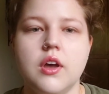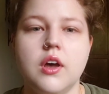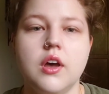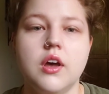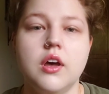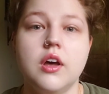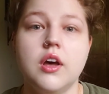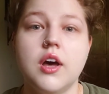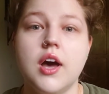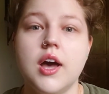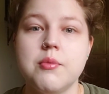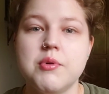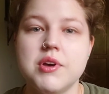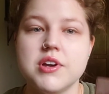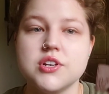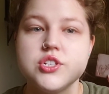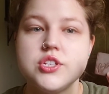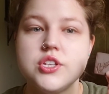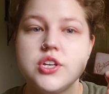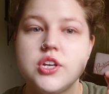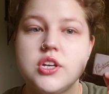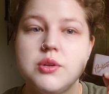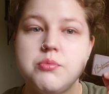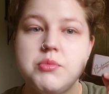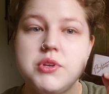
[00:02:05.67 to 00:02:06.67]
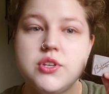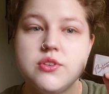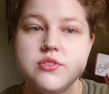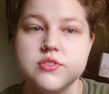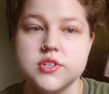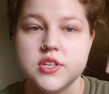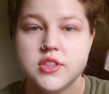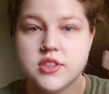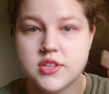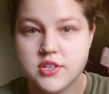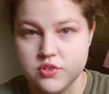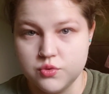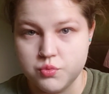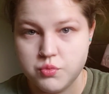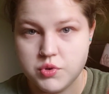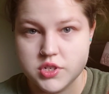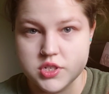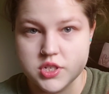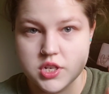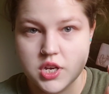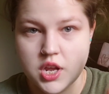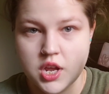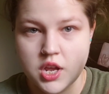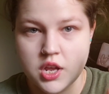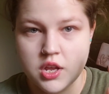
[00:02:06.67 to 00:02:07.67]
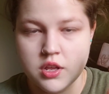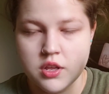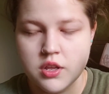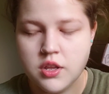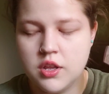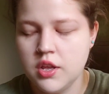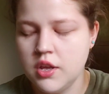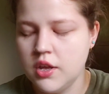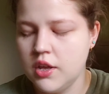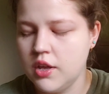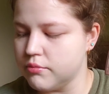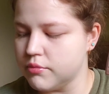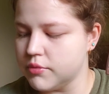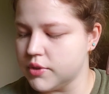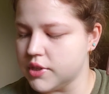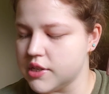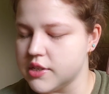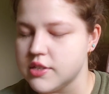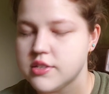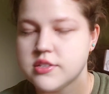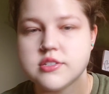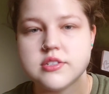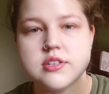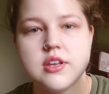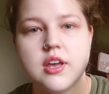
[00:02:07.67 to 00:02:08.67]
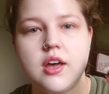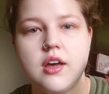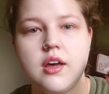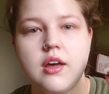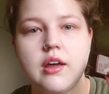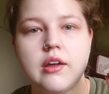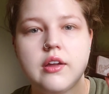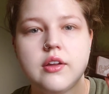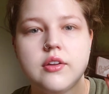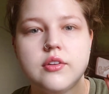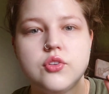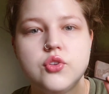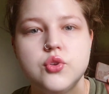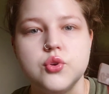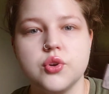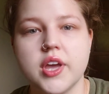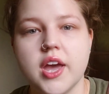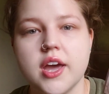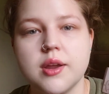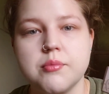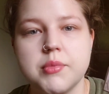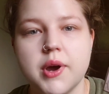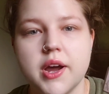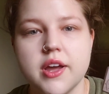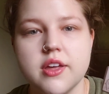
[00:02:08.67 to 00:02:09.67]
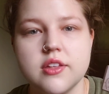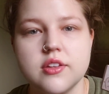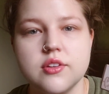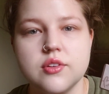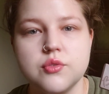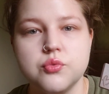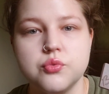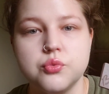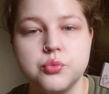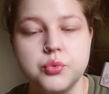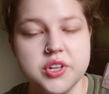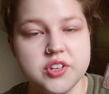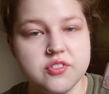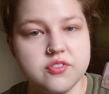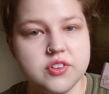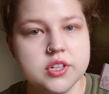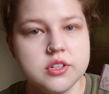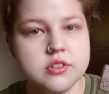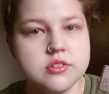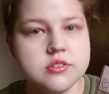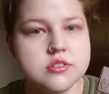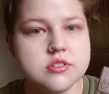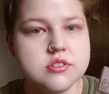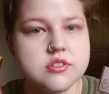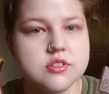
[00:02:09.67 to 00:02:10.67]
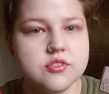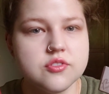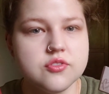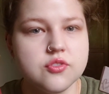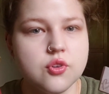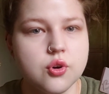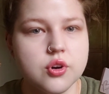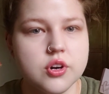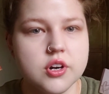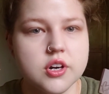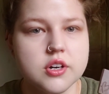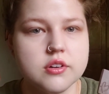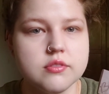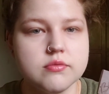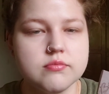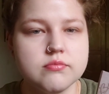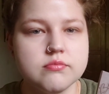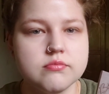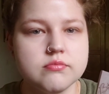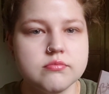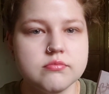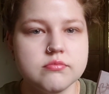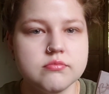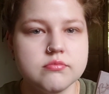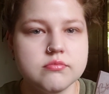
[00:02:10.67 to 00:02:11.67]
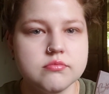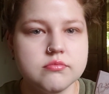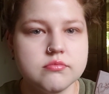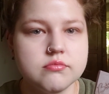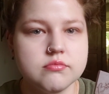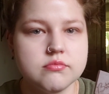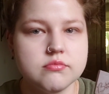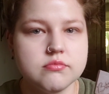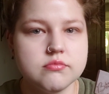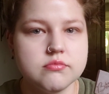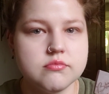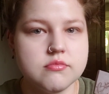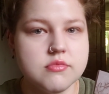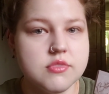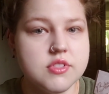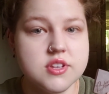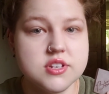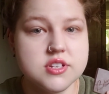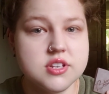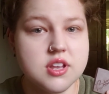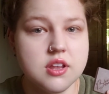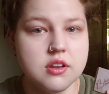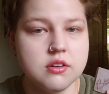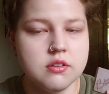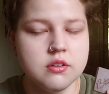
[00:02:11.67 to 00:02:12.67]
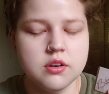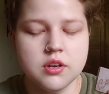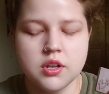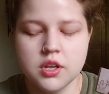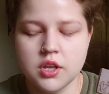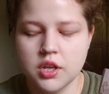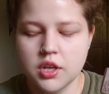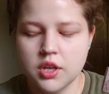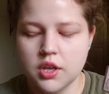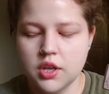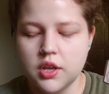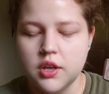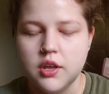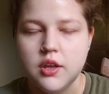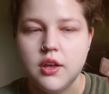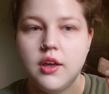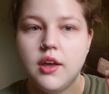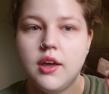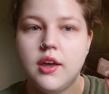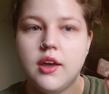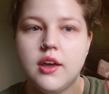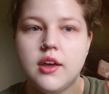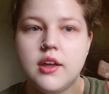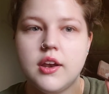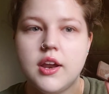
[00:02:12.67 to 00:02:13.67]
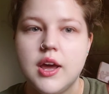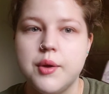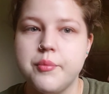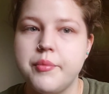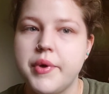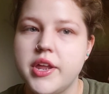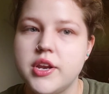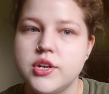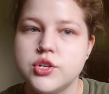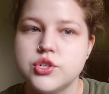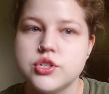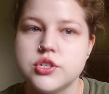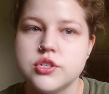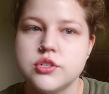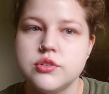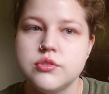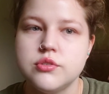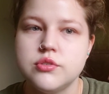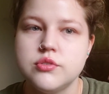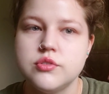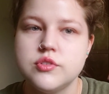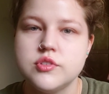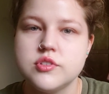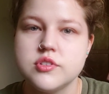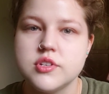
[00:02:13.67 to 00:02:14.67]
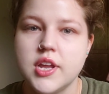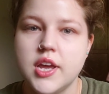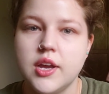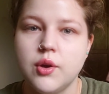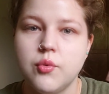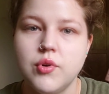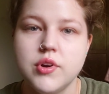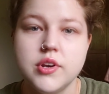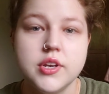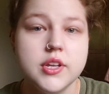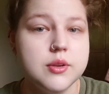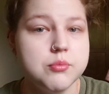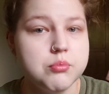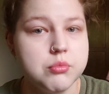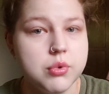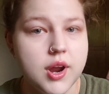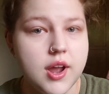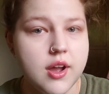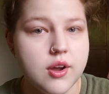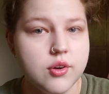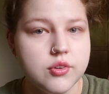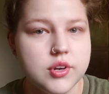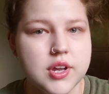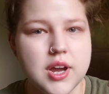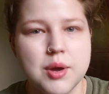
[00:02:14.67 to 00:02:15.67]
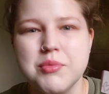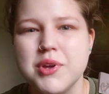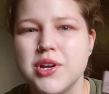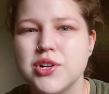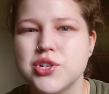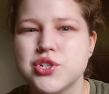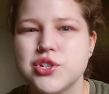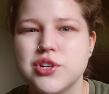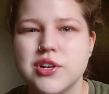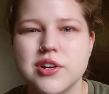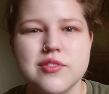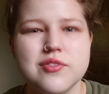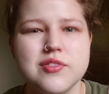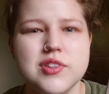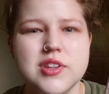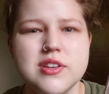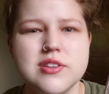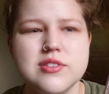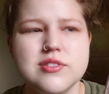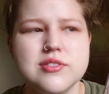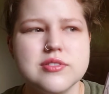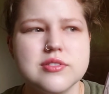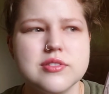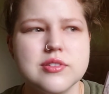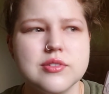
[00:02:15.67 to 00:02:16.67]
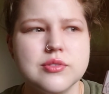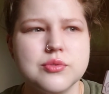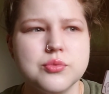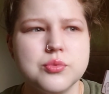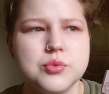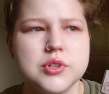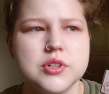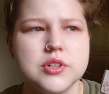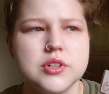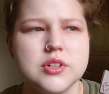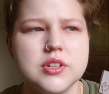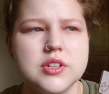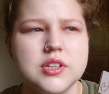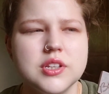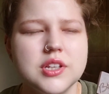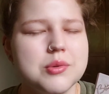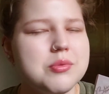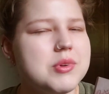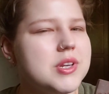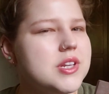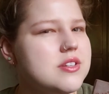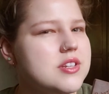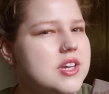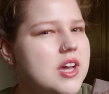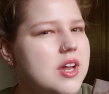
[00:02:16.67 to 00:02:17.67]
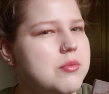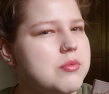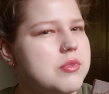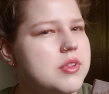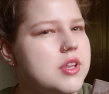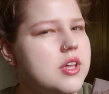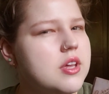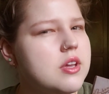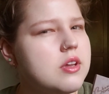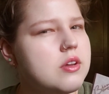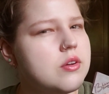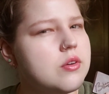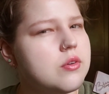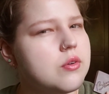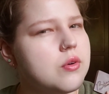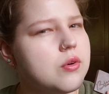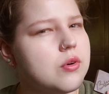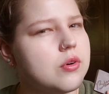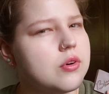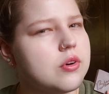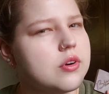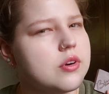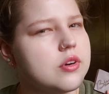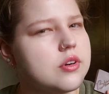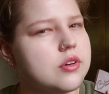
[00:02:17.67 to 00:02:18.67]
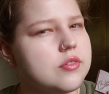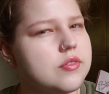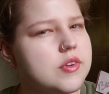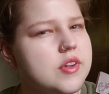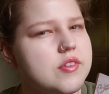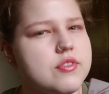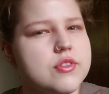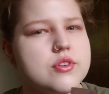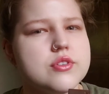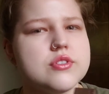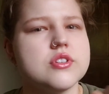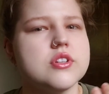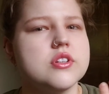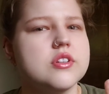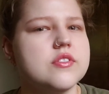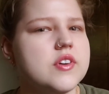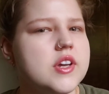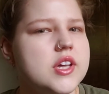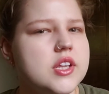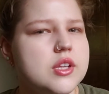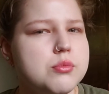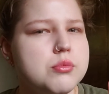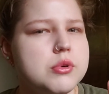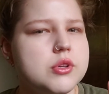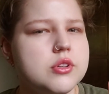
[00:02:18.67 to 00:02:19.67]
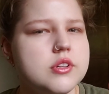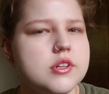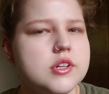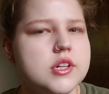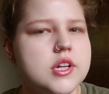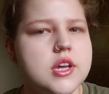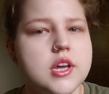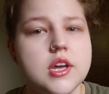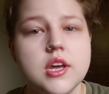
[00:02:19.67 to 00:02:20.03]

I'm actually going to be using this one today because you can buy refills for the tin, and I managed to snag one in brown. I'm not sure if these were a limited time thing or if they're still available.